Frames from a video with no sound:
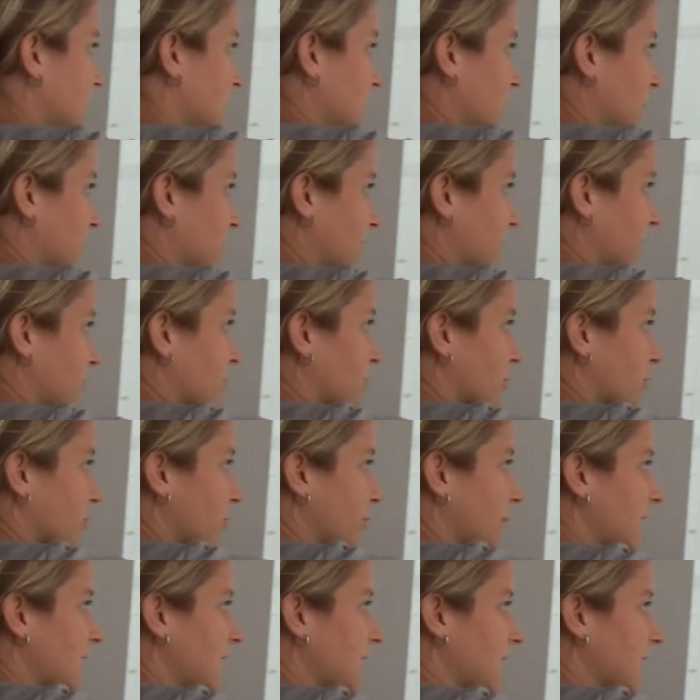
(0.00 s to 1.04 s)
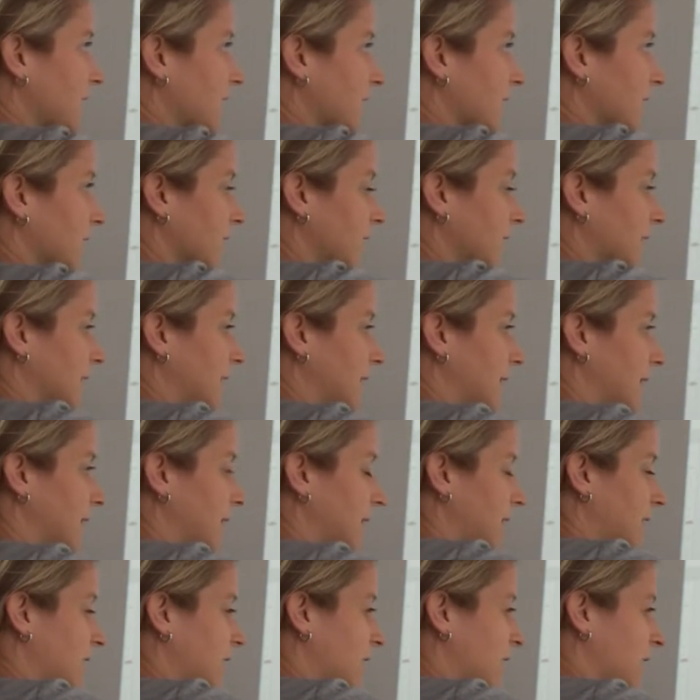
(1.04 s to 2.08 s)
We have a group here,
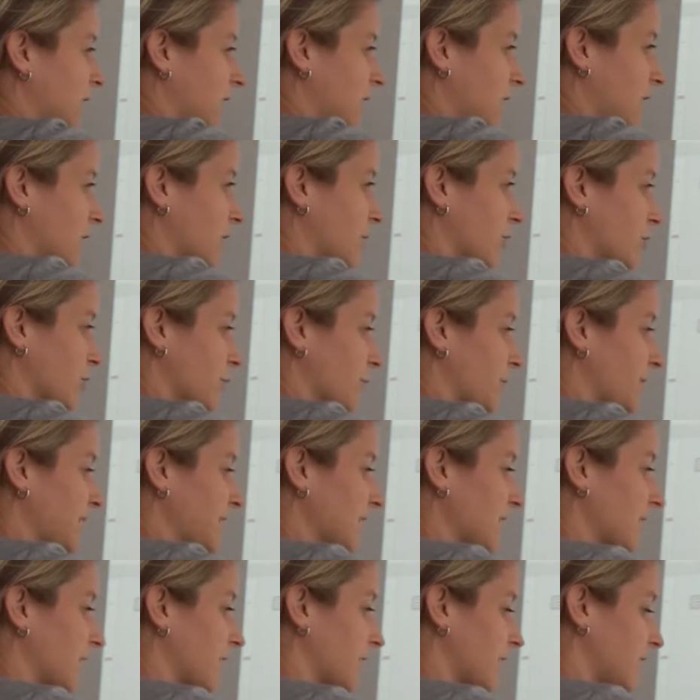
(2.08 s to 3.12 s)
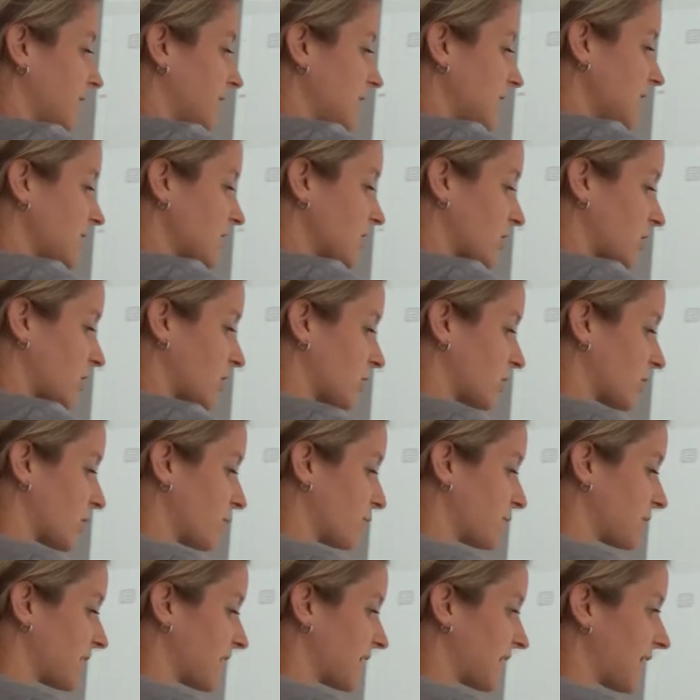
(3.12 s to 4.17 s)
a group here. These are
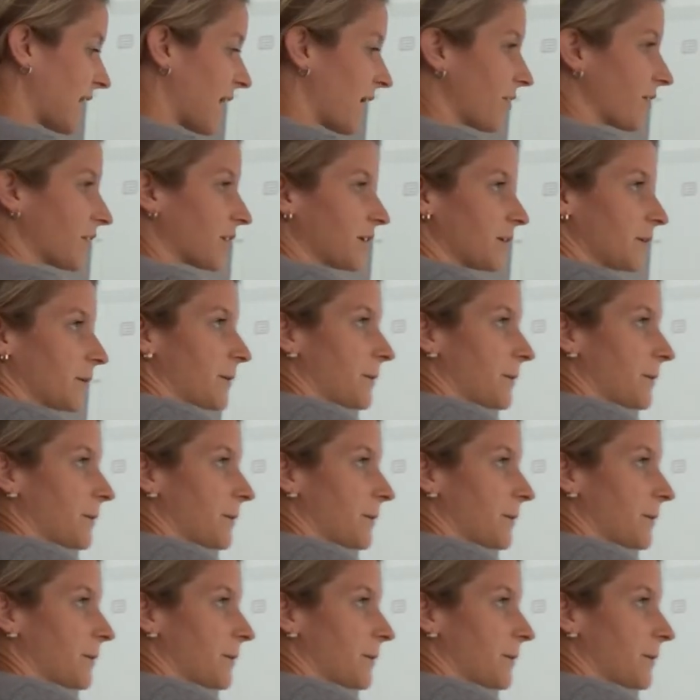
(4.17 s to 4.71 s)
grouped together.